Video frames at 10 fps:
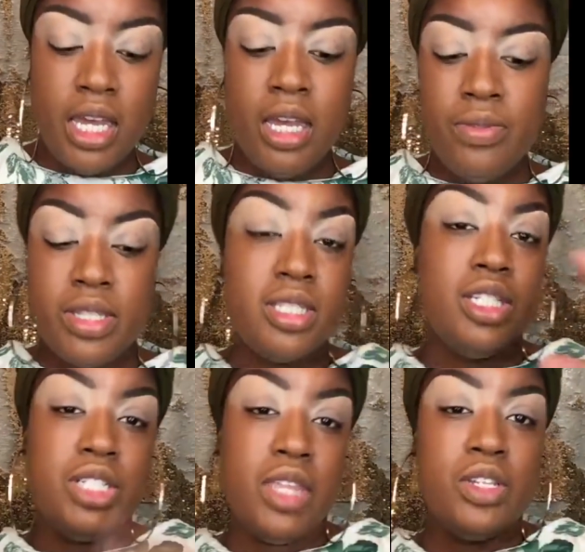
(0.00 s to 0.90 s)
this is the
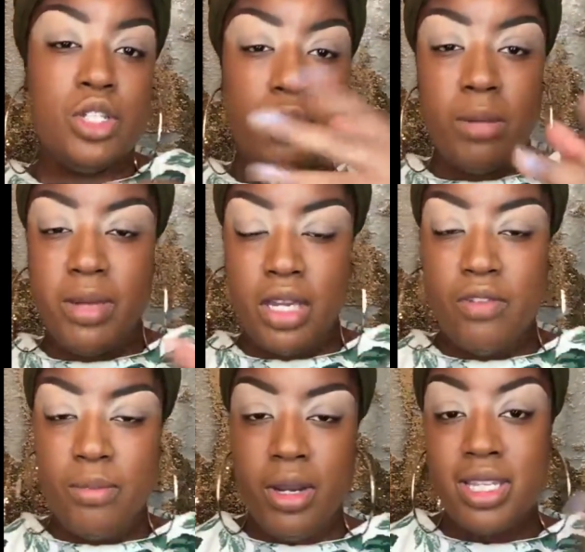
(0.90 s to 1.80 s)
shade that you'll want to pick up
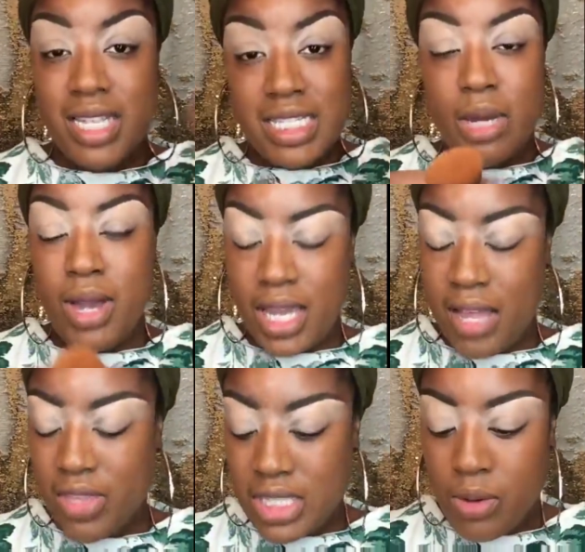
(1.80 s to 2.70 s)
from here, because that's
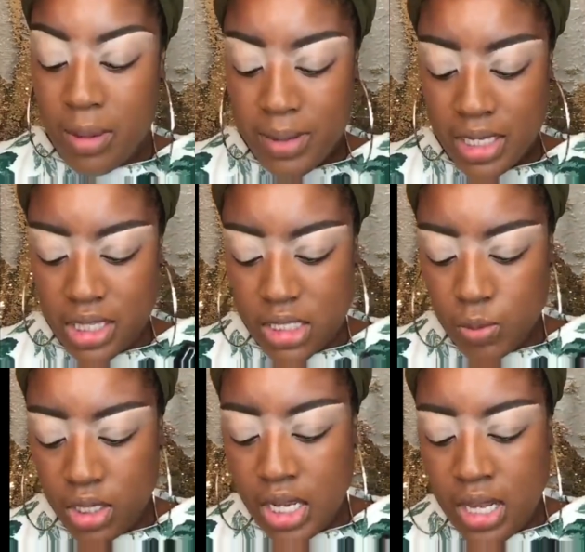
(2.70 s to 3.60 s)
how I picked this one.